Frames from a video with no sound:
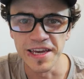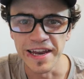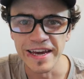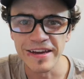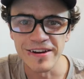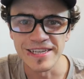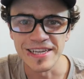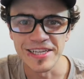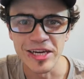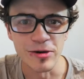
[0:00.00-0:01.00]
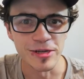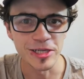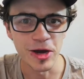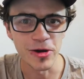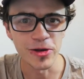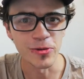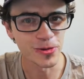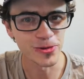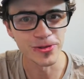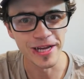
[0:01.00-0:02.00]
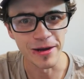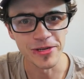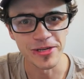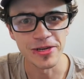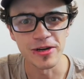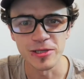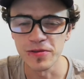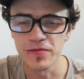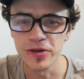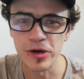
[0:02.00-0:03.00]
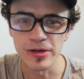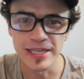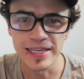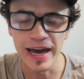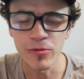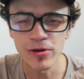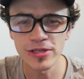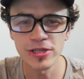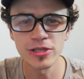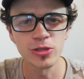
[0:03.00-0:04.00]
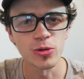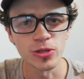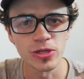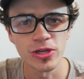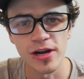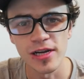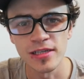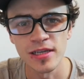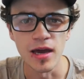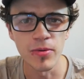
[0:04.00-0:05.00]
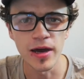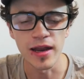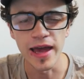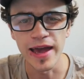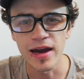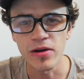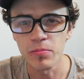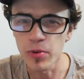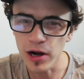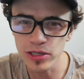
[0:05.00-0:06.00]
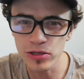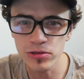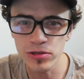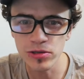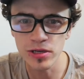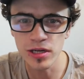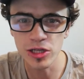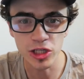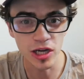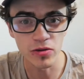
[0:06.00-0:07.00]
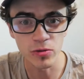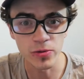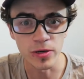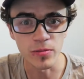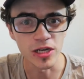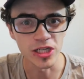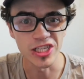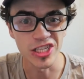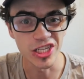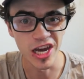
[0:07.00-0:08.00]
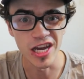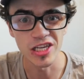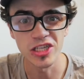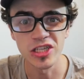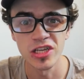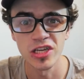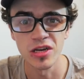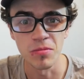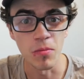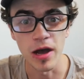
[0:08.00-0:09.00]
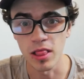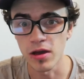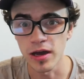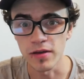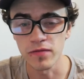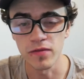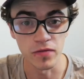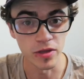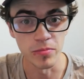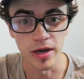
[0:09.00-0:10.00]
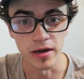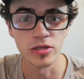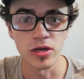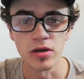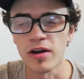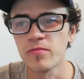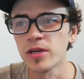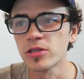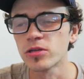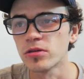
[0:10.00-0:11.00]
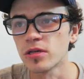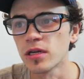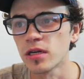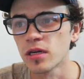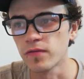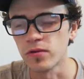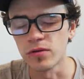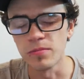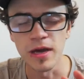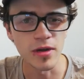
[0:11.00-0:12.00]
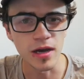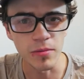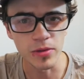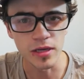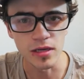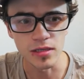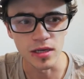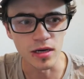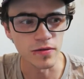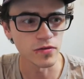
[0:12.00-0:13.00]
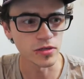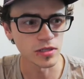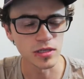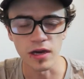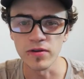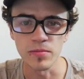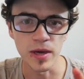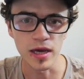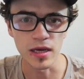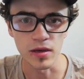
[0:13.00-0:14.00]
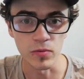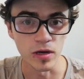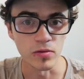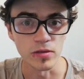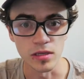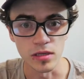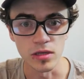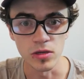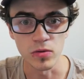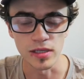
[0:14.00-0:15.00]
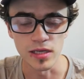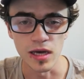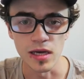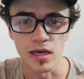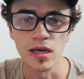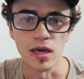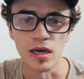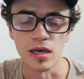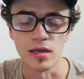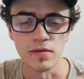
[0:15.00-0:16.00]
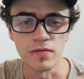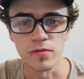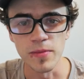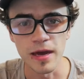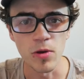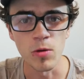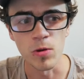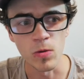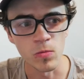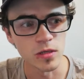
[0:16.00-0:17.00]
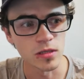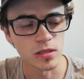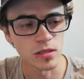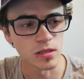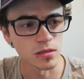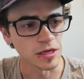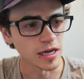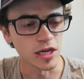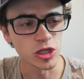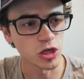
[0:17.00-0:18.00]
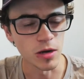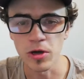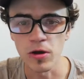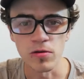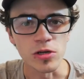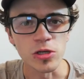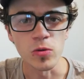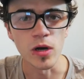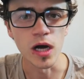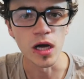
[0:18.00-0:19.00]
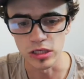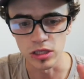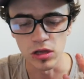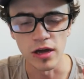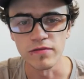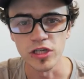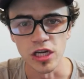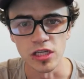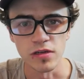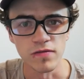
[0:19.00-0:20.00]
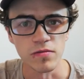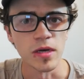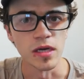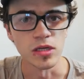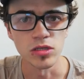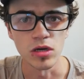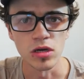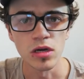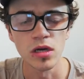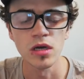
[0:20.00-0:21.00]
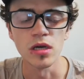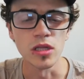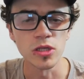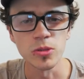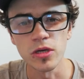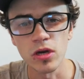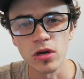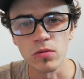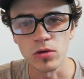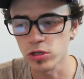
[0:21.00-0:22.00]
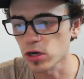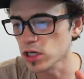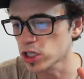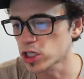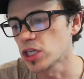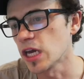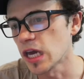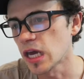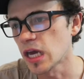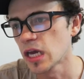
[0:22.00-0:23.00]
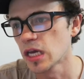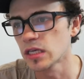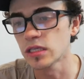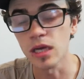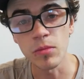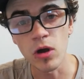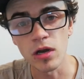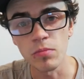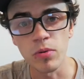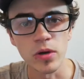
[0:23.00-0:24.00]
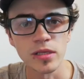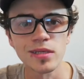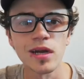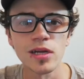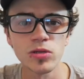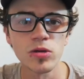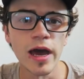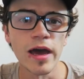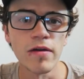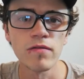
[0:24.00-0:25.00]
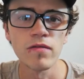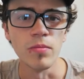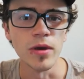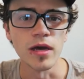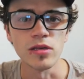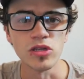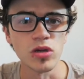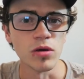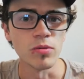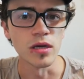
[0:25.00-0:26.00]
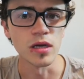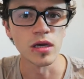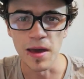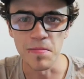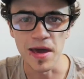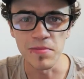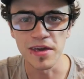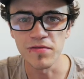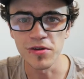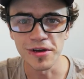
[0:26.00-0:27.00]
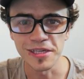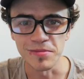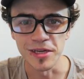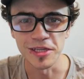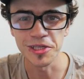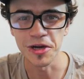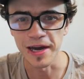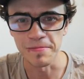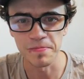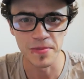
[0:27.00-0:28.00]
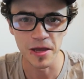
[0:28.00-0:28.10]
G'day guys, how's it going? It's Cody Orgel coming to you guys with a video. Today I wanted to just talk to you guys about how bicycle touring in general pretty much has changed my life for the better. So I've been touring for maybe a couple of years now. I first discovered it back when I was in the USA, and from that moment onwards, like each time I go on a tour, just life-changing for me. So in this video, I want to try and share some kind of points that I do have about this topic and maybe give you guys some insight.